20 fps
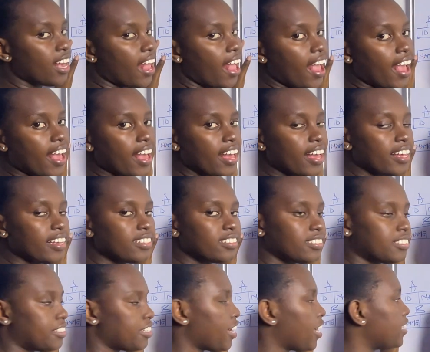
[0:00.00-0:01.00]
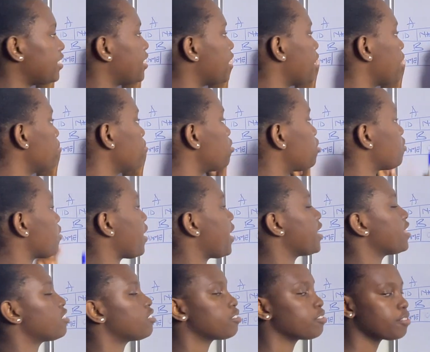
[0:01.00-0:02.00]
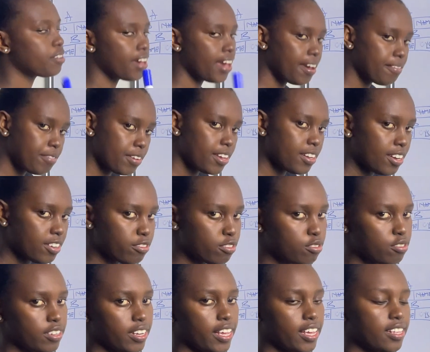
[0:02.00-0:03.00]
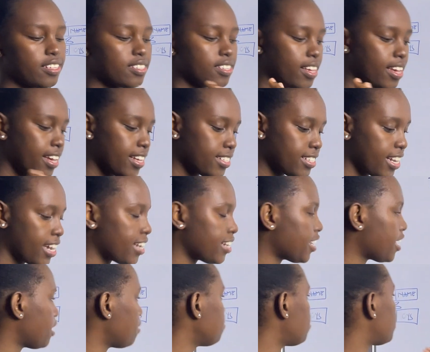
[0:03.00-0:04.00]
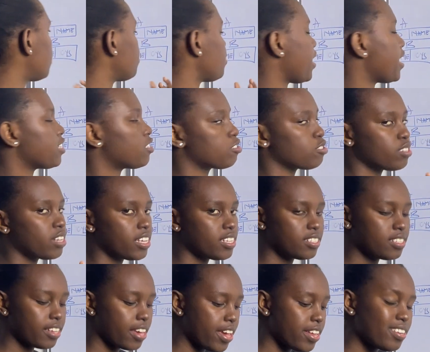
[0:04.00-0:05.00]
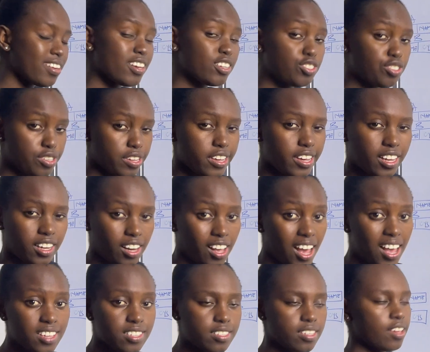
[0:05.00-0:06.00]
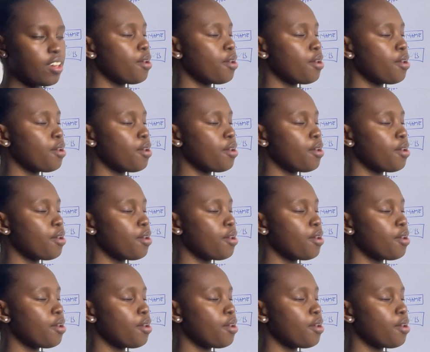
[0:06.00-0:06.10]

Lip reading: and their names, right? So every student and their names, right? So let's say a nursery class,